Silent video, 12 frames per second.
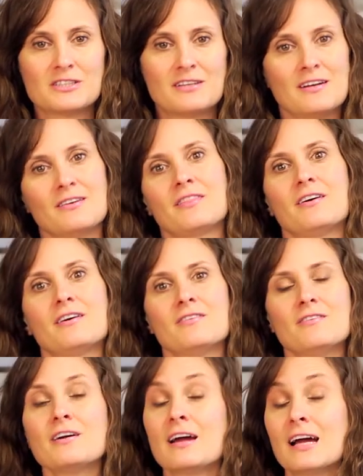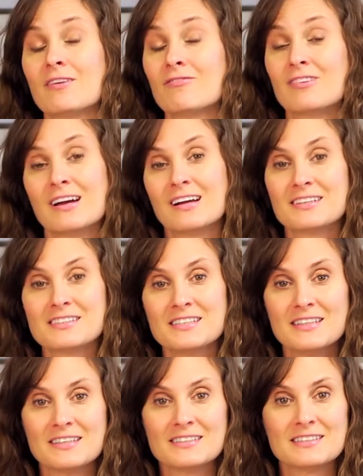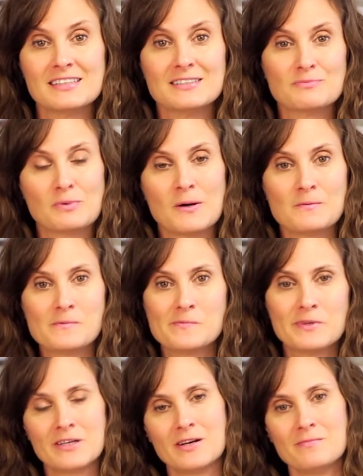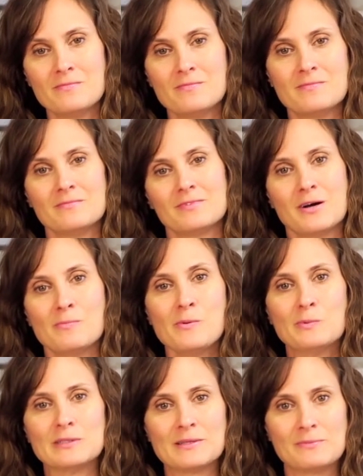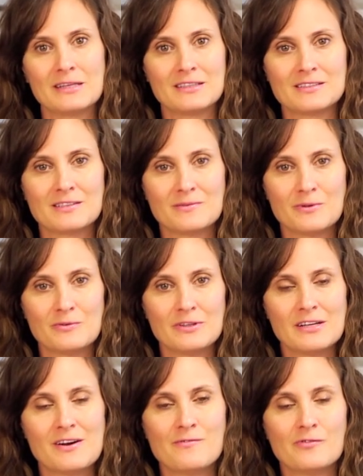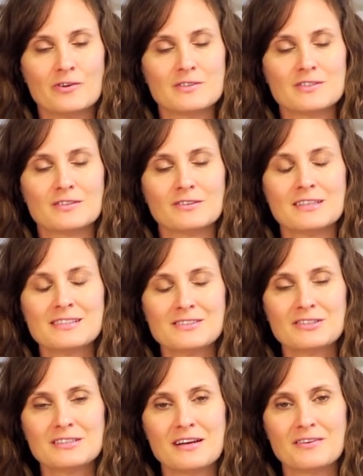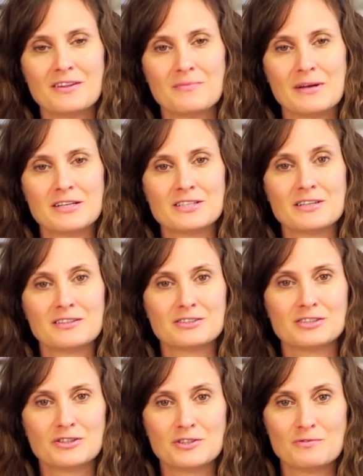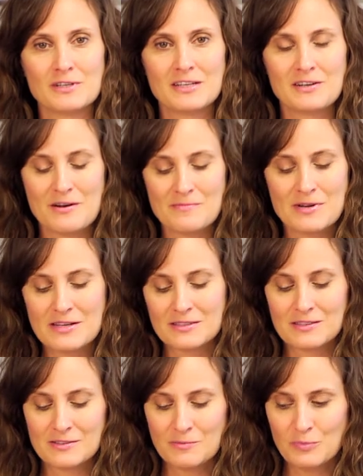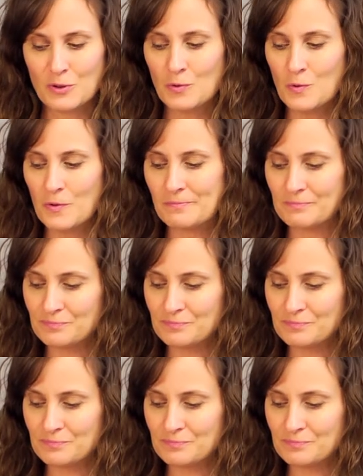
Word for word: And I thought, okay, I've got to see this. He's probably come come up with something that's going to be really helpful. So let's look down at the page and I'll show you what he taught me. It's super cool.